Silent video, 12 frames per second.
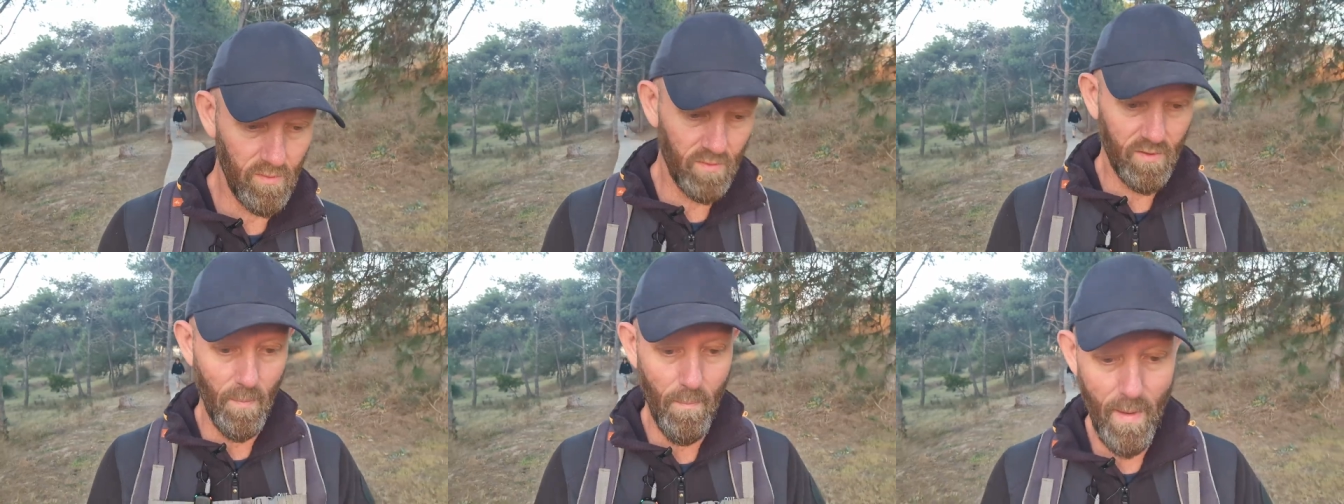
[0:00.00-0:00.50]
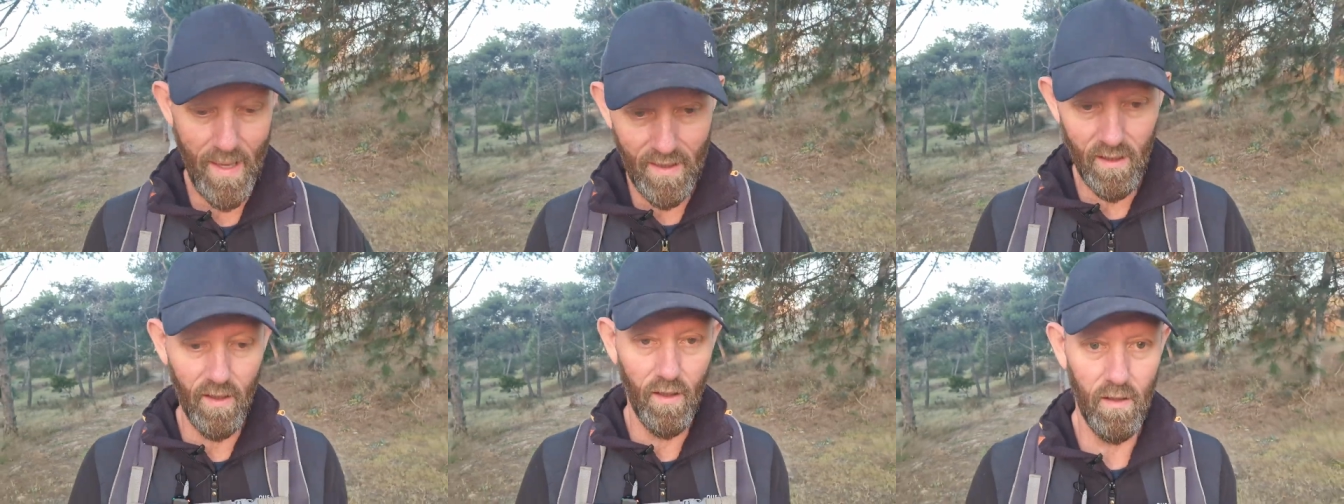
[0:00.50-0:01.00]
to
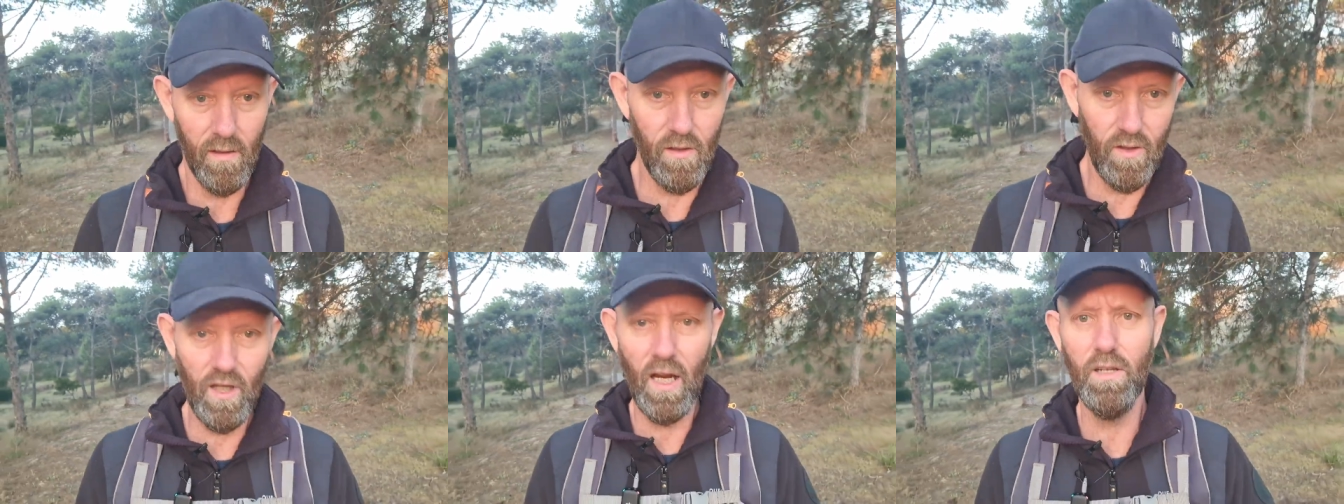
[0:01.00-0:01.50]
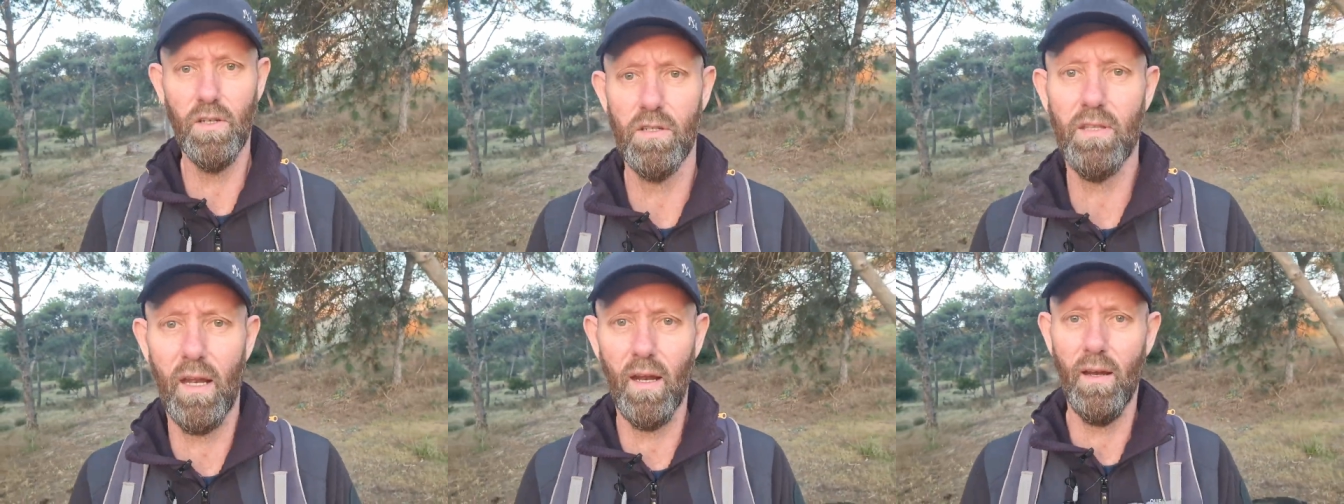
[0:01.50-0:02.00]
make the changes
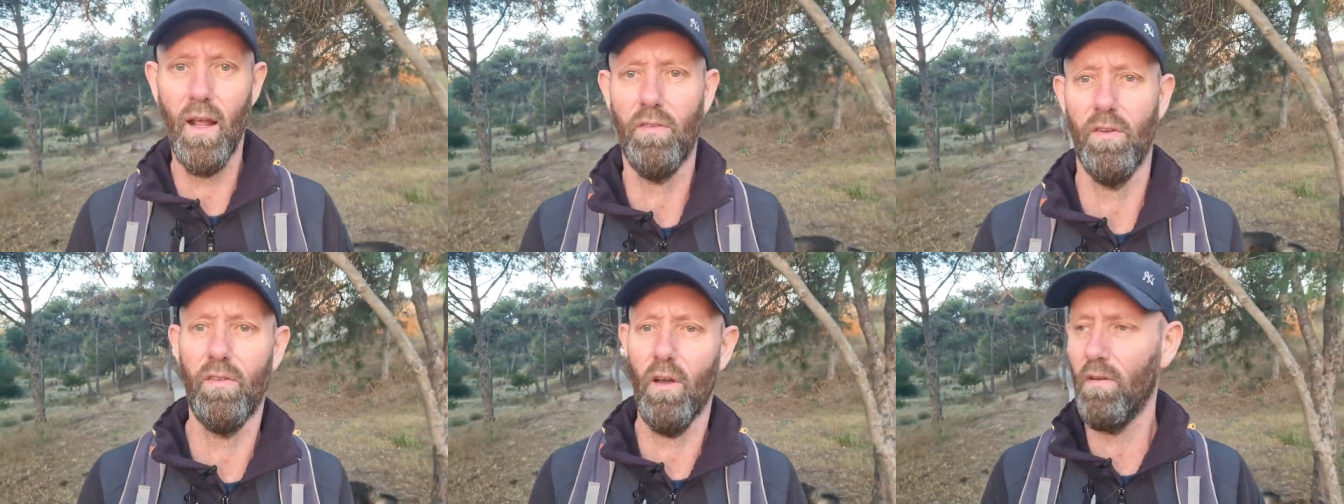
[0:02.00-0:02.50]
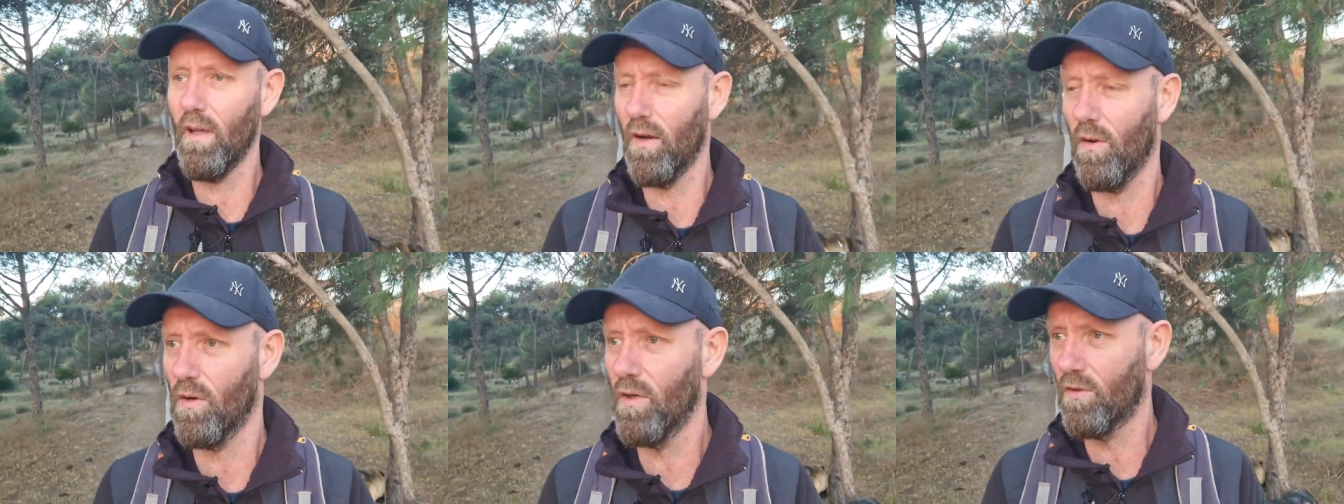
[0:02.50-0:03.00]
that are necessary in
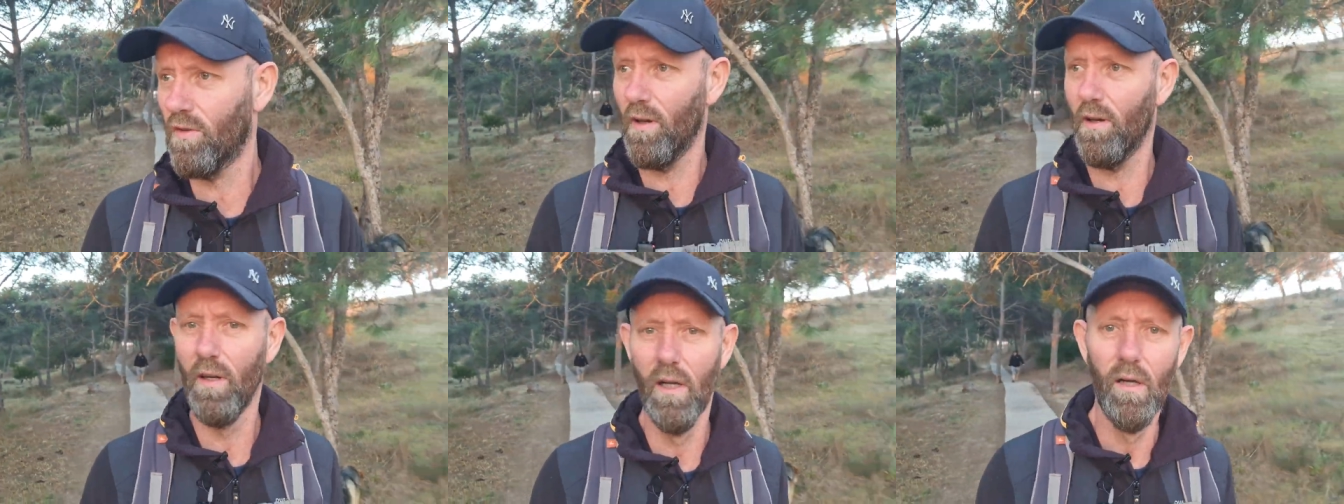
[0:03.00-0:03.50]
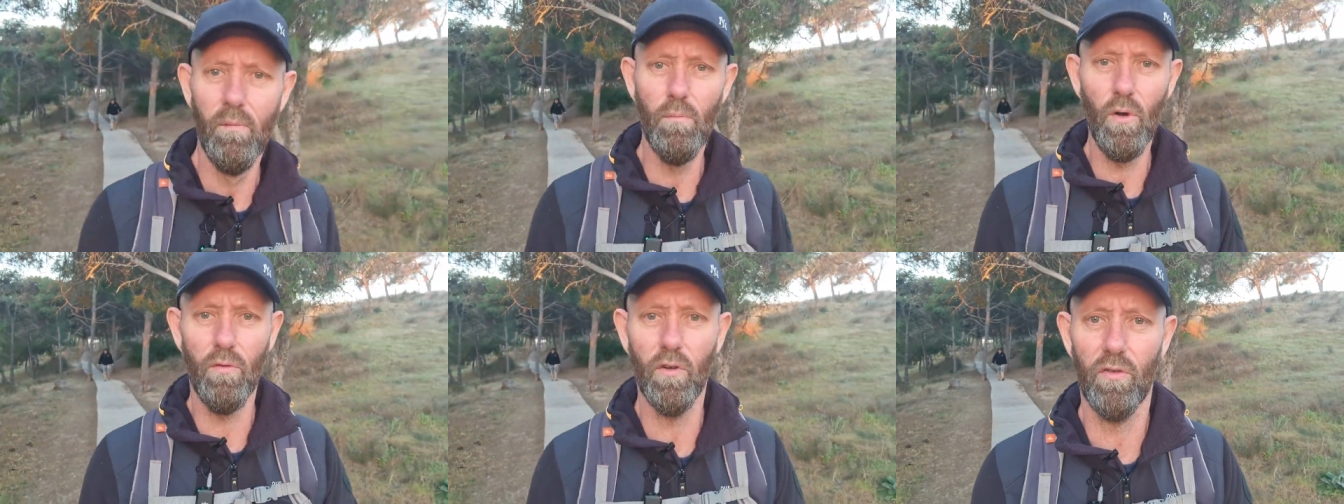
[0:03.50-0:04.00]
order to
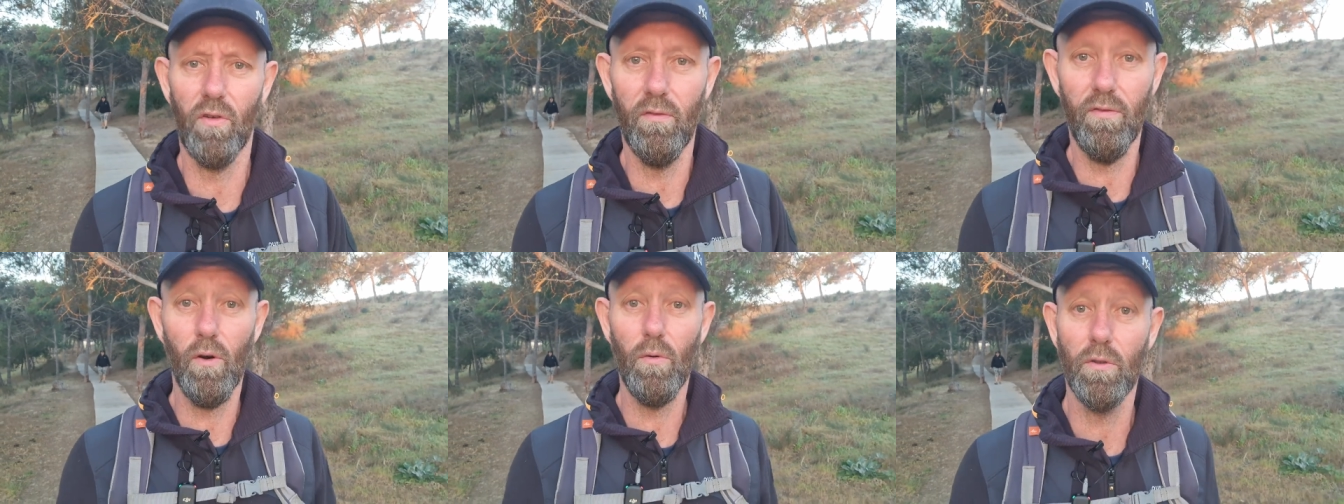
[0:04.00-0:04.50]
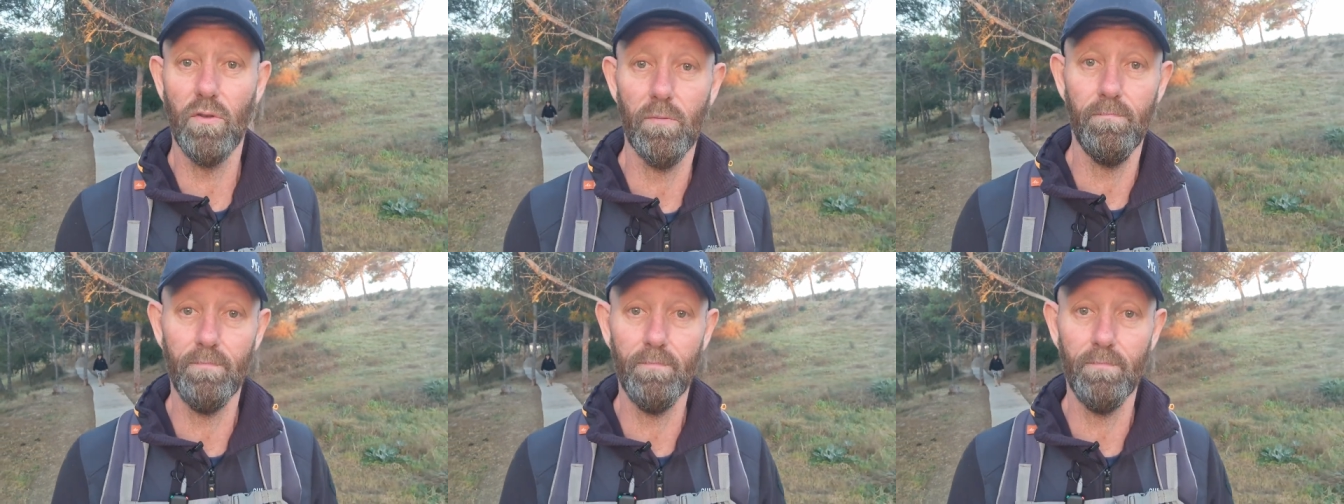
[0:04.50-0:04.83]
move us forwards.